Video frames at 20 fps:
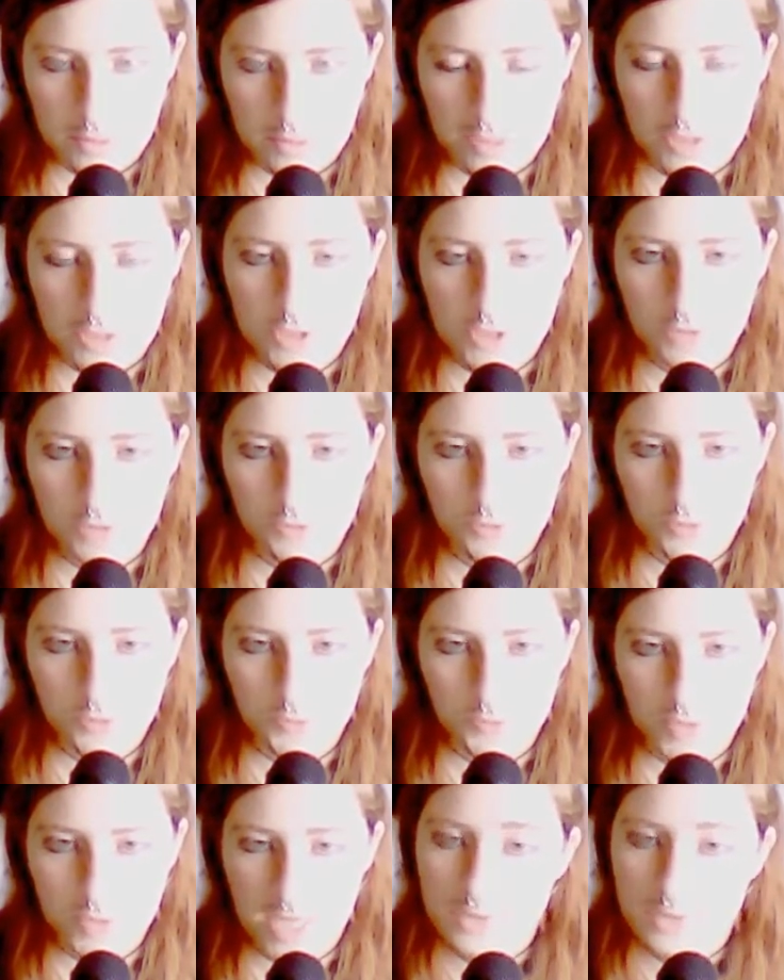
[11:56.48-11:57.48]
and the
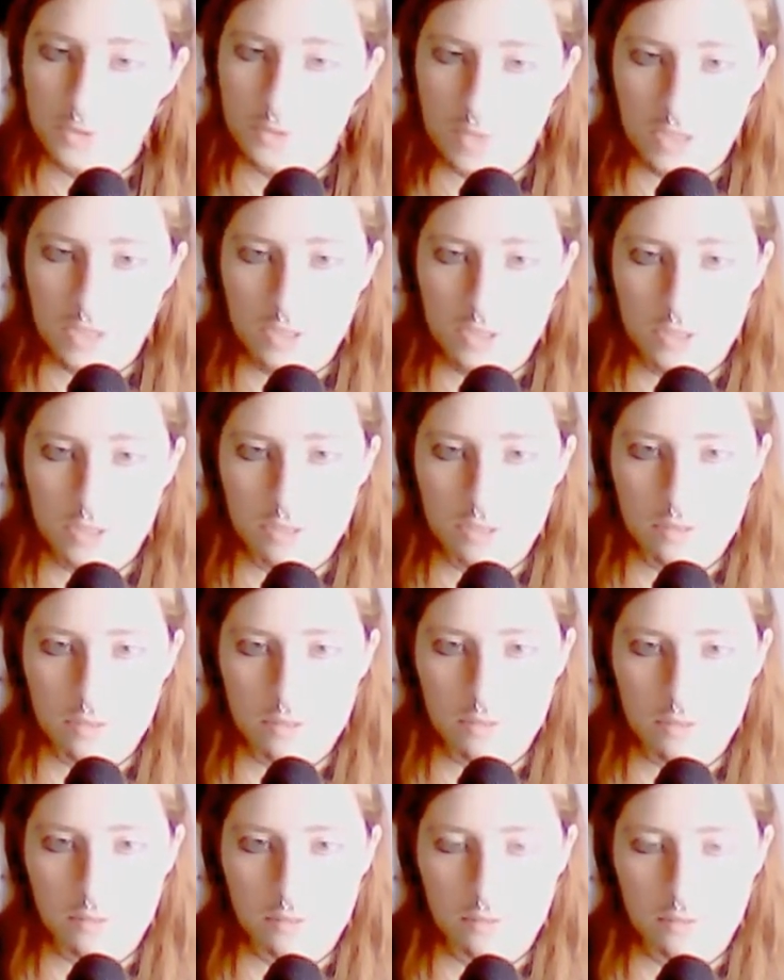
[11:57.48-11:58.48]
children would ask
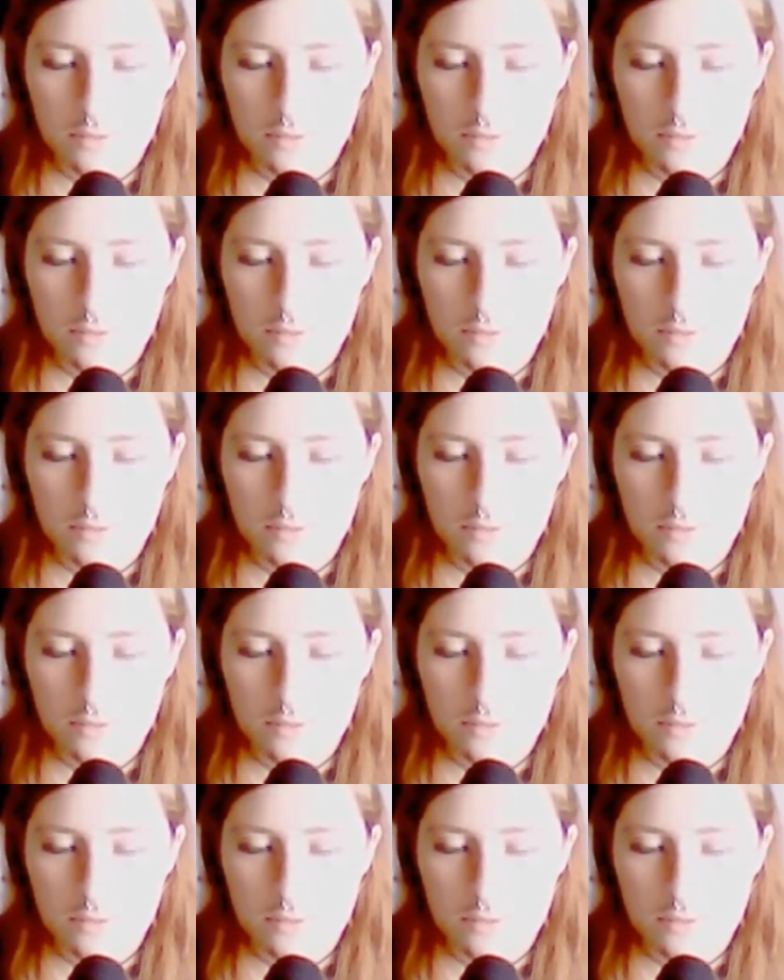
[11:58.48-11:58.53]
questions,